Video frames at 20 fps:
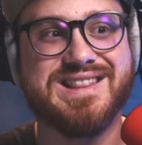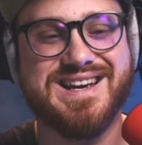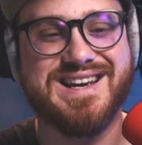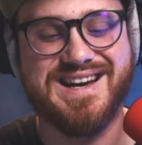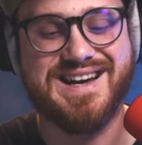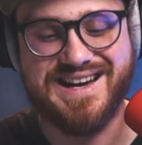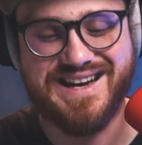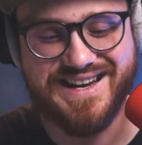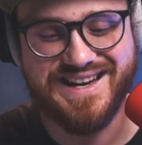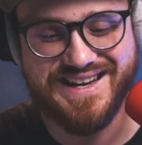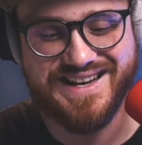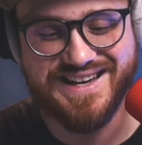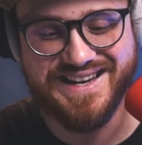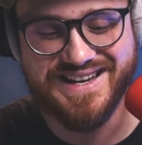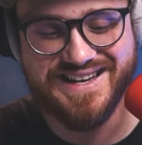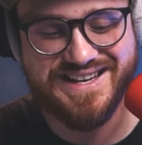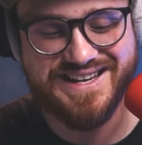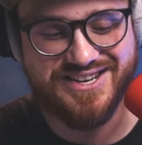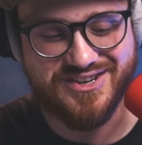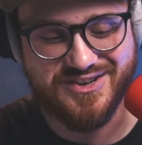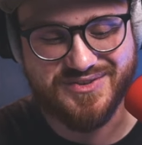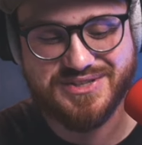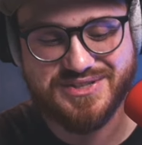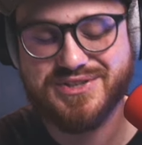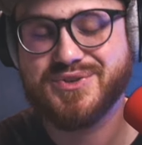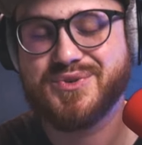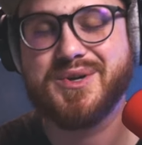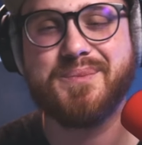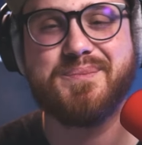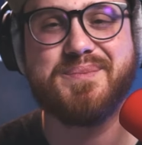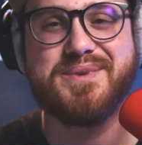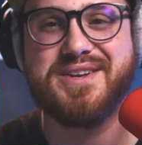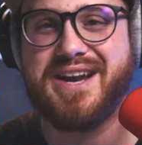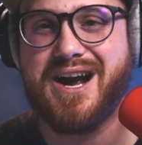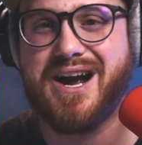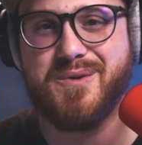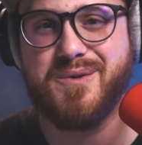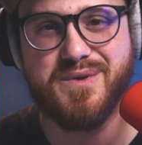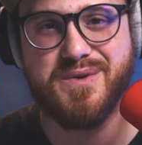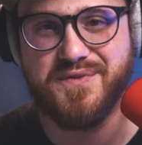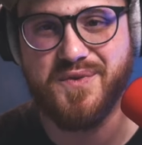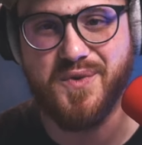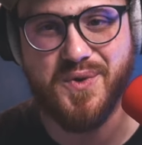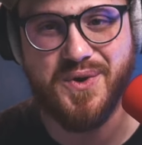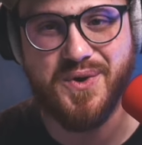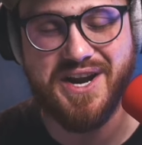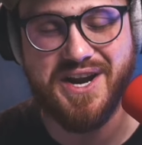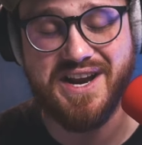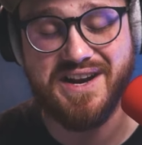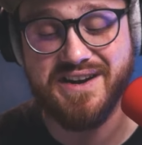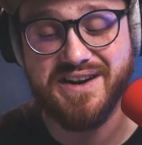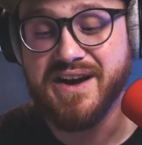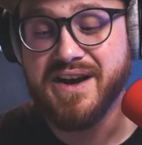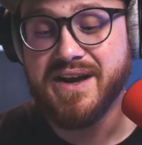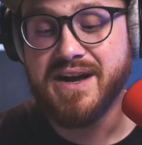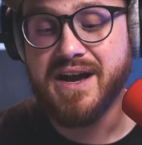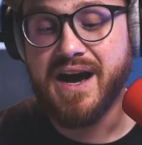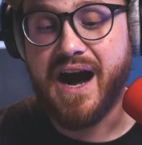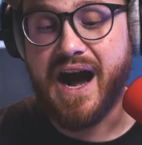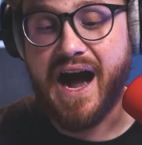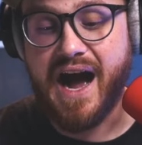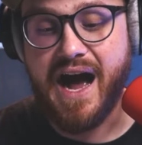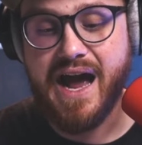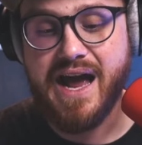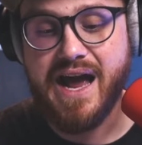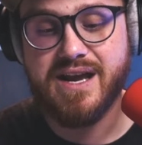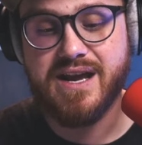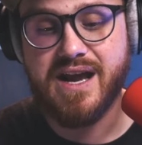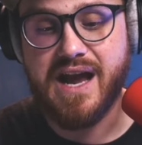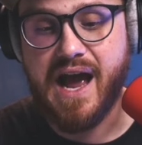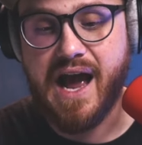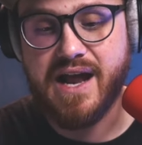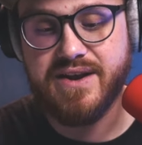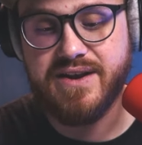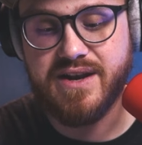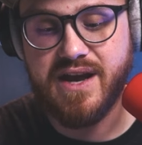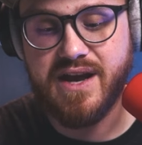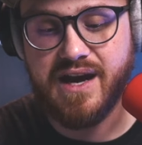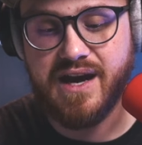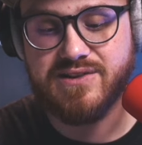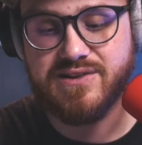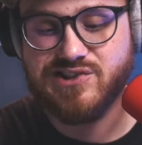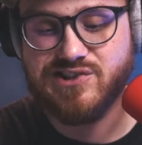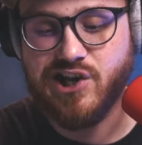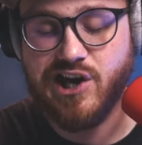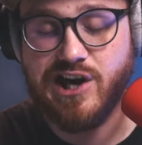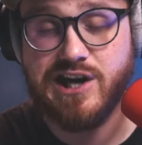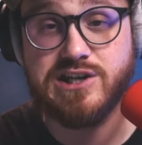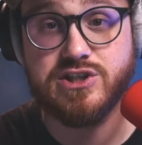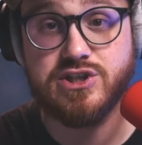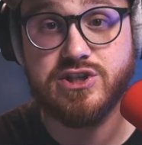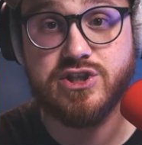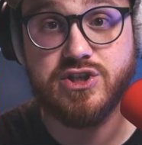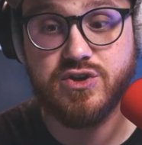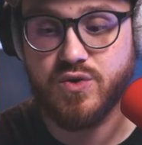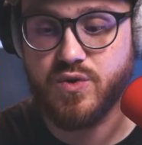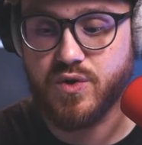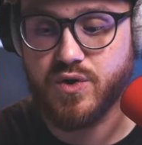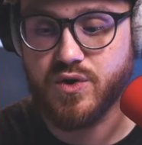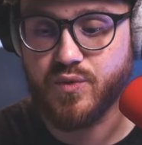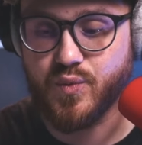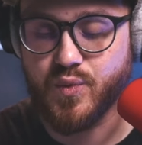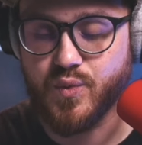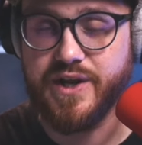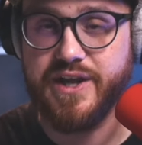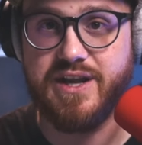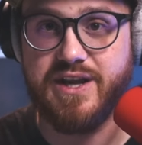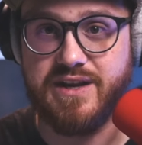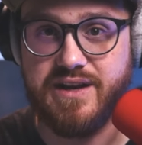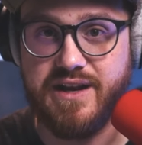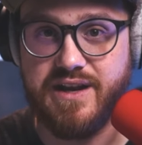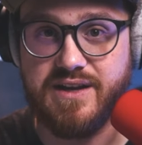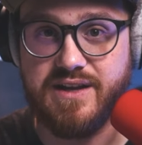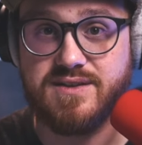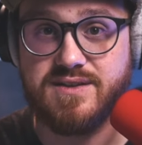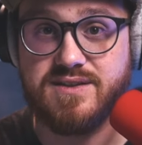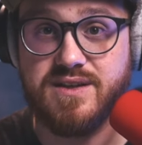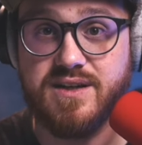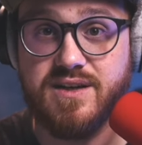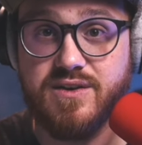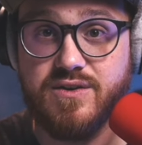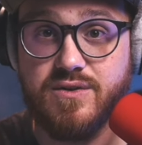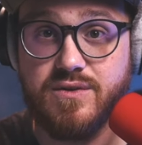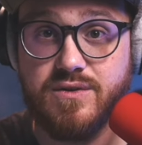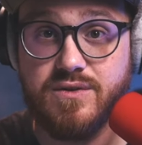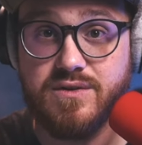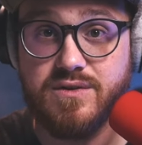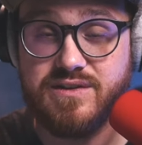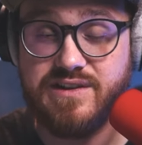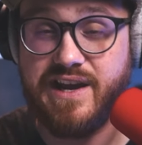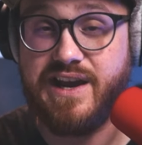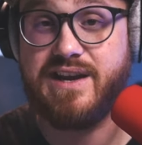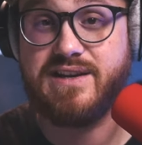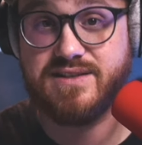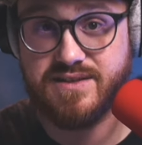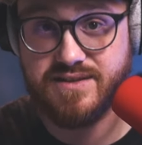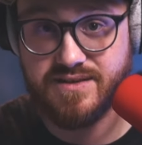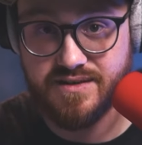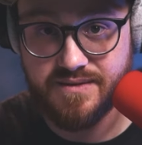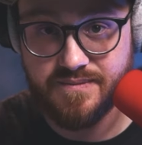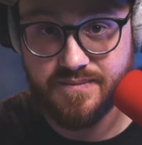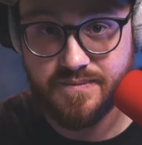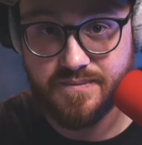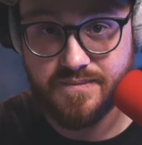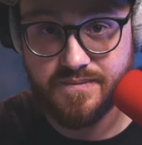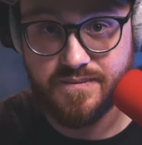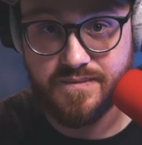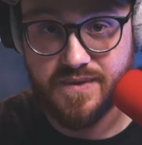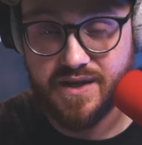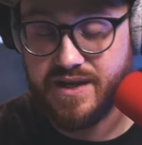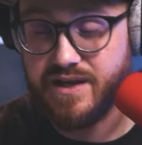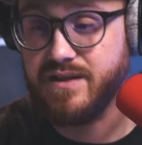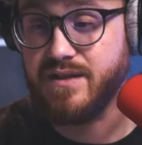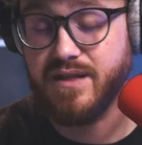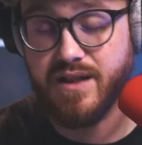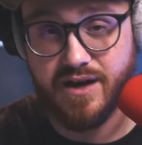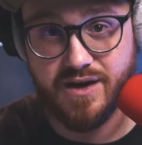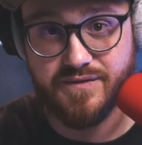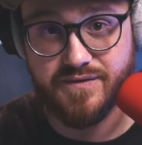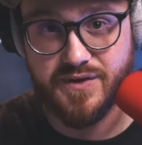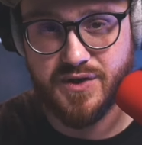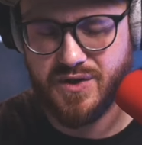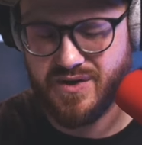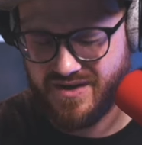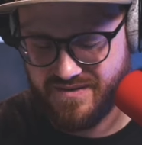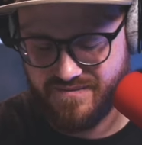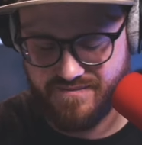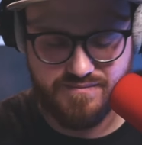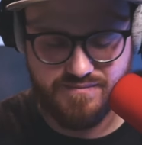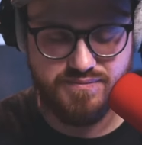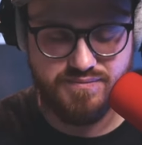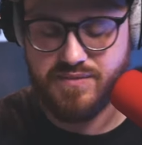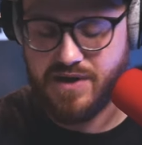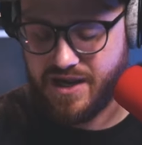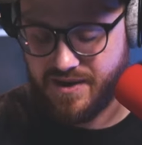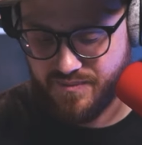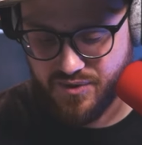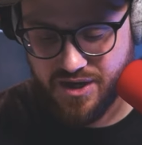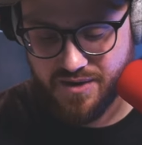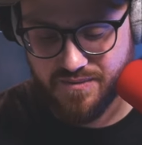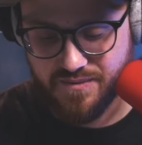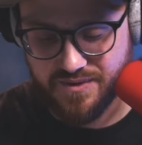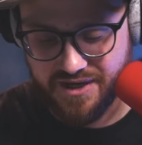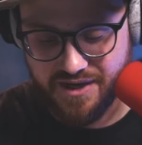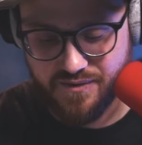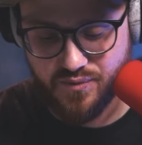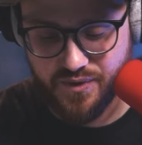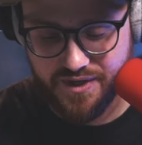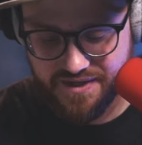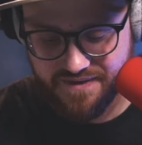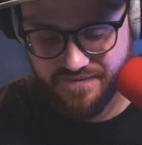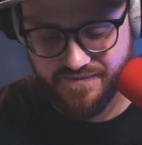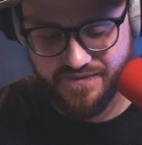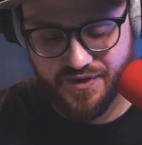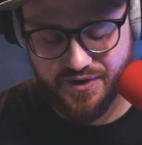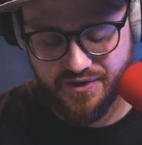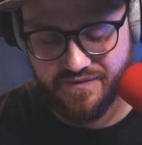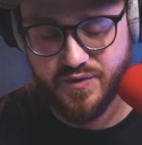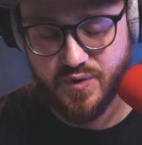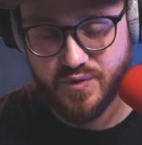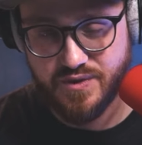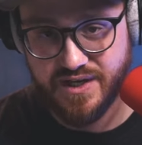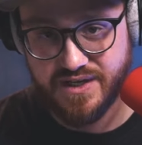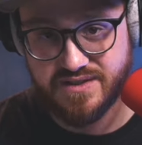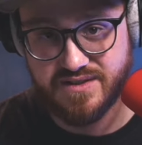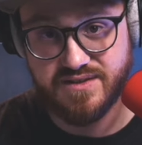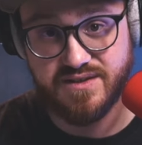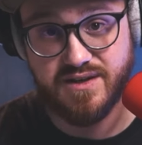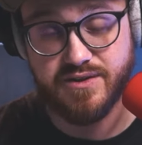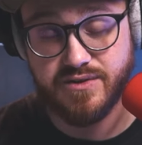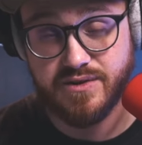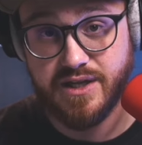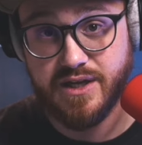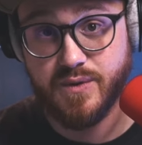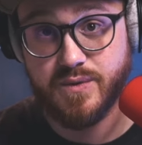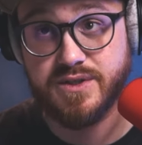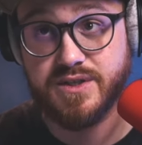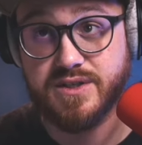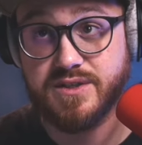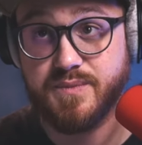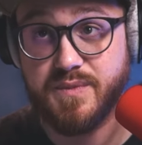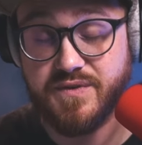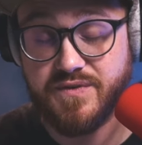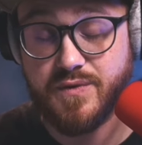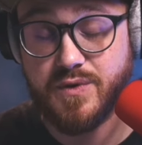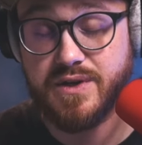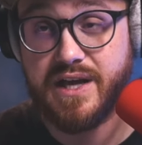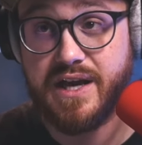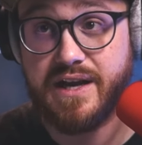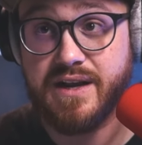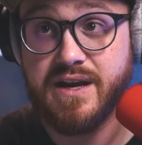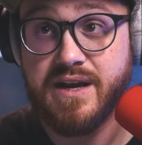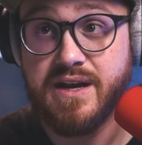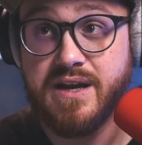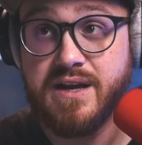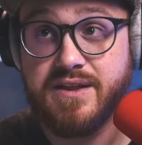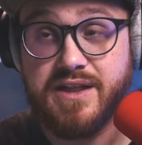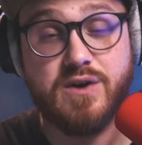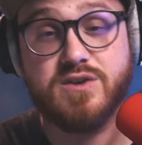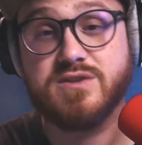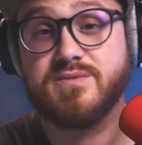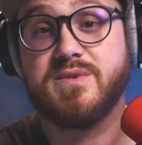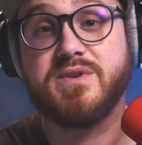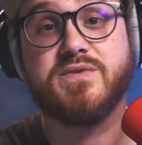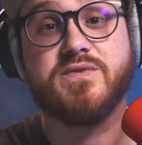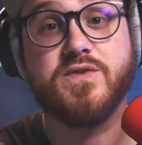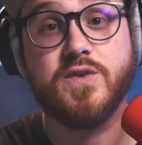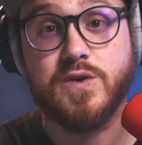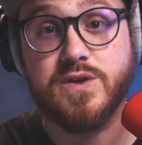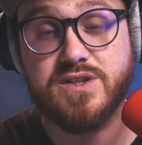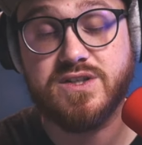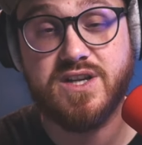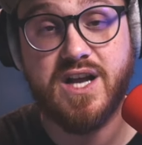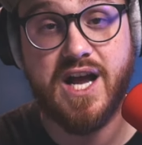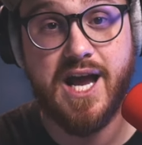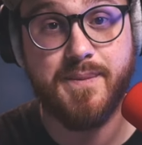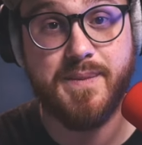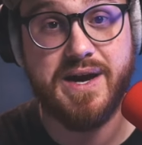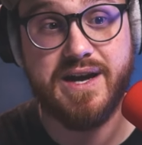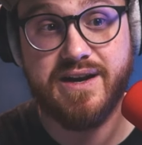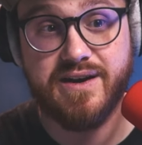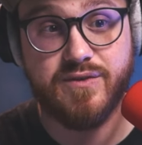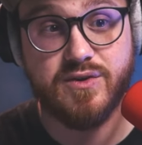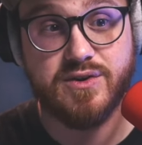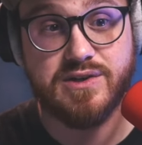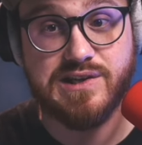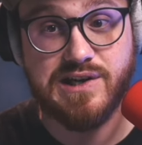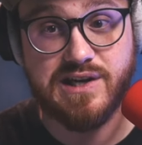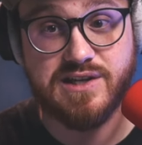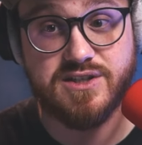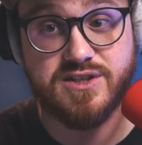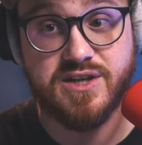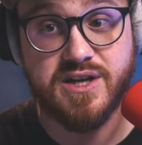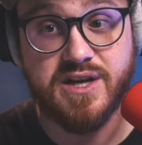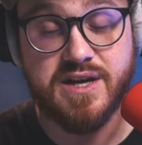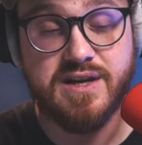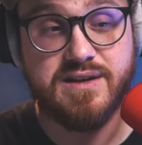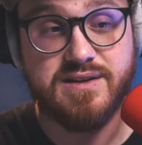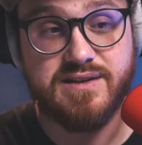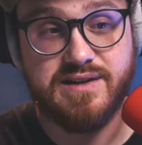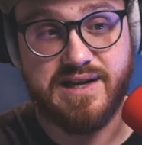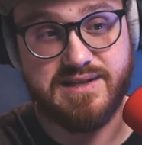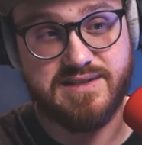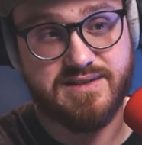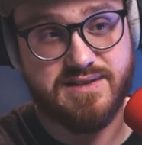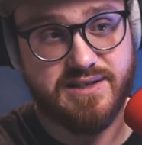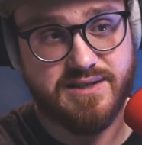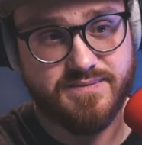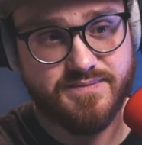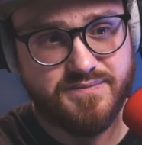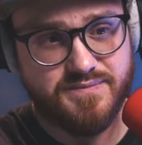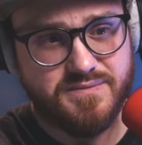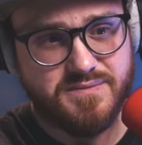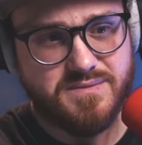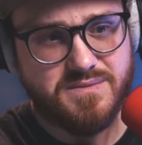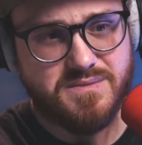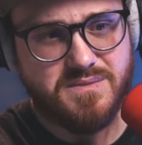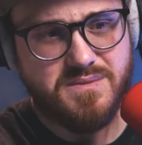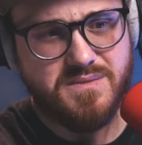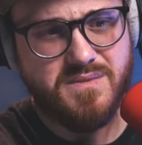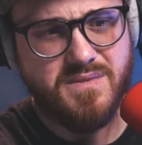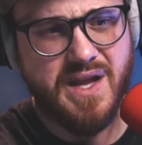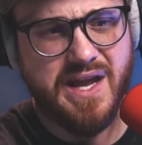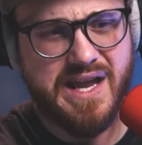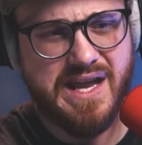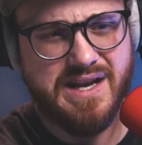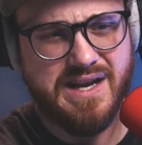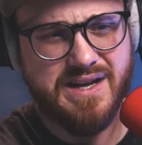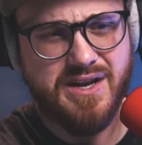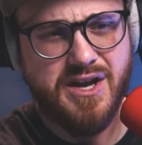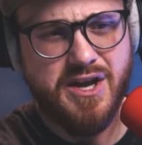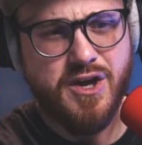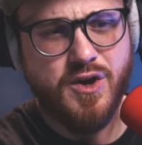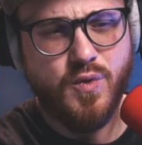that I, you know, scripted out beforehand. I had not touched or written a single test in Laravel, and I probably had written very few tests in other languages before that. That was my first time I had ever touched testing. And